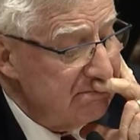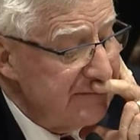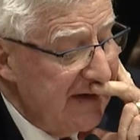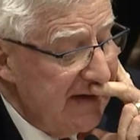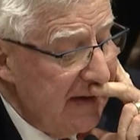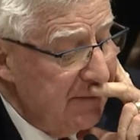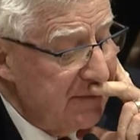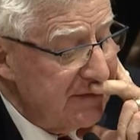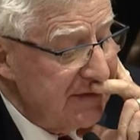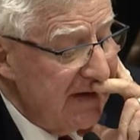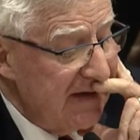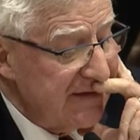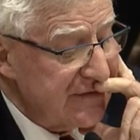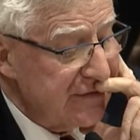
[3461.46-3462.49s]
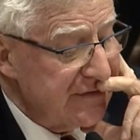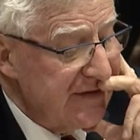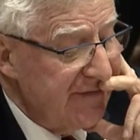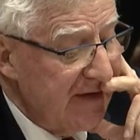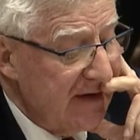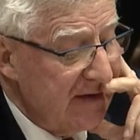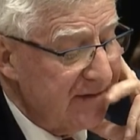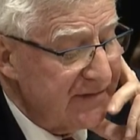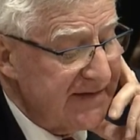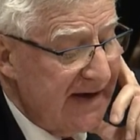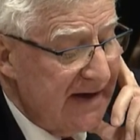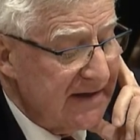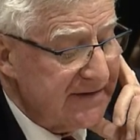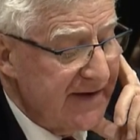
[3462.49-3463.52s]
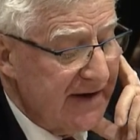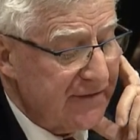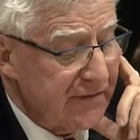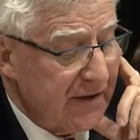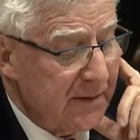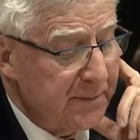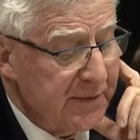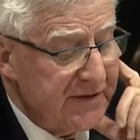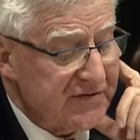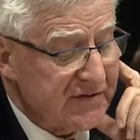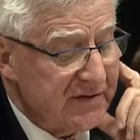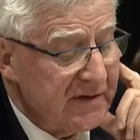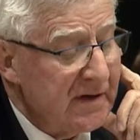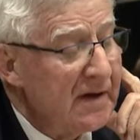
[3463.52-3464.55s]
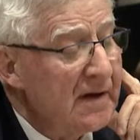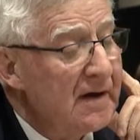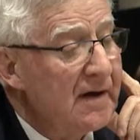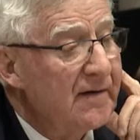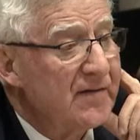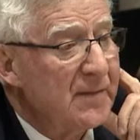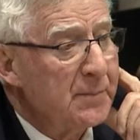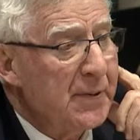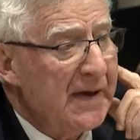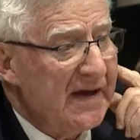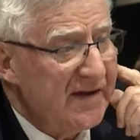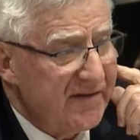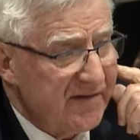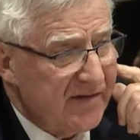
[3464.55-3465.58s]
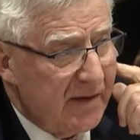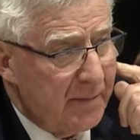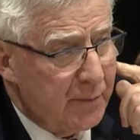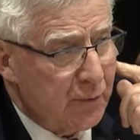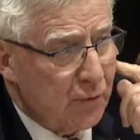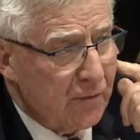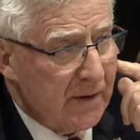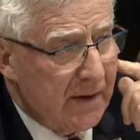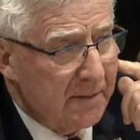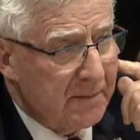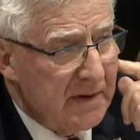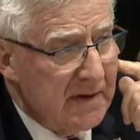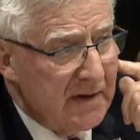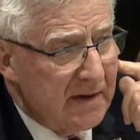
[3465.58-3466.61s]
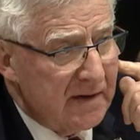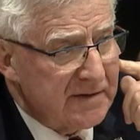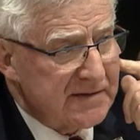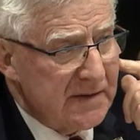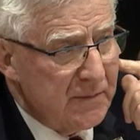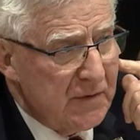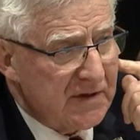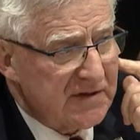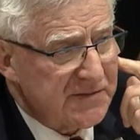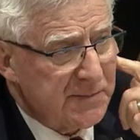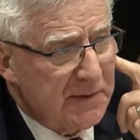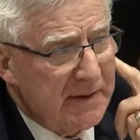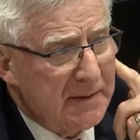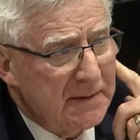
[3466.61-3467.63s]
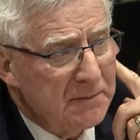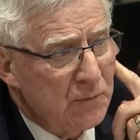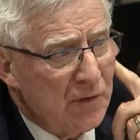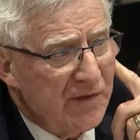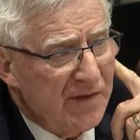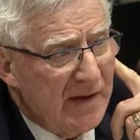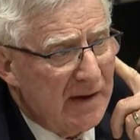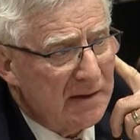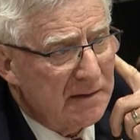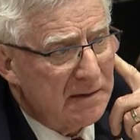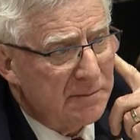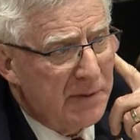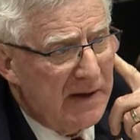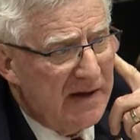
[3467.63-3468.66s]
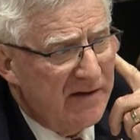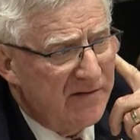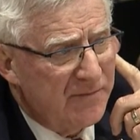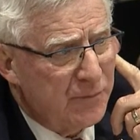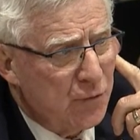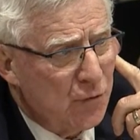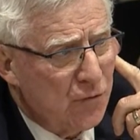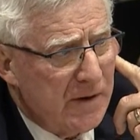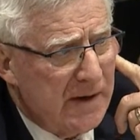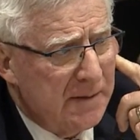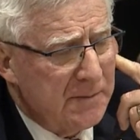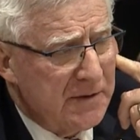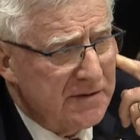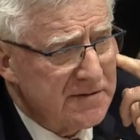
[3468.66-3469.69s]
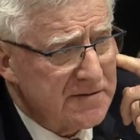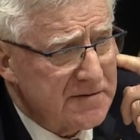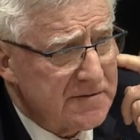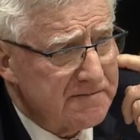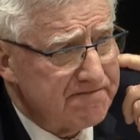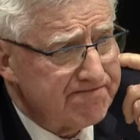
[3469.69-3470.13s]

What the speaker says: being able to get a certificate of satisfactory completion of the PAVE program. Could someone explain what that PAVE program is?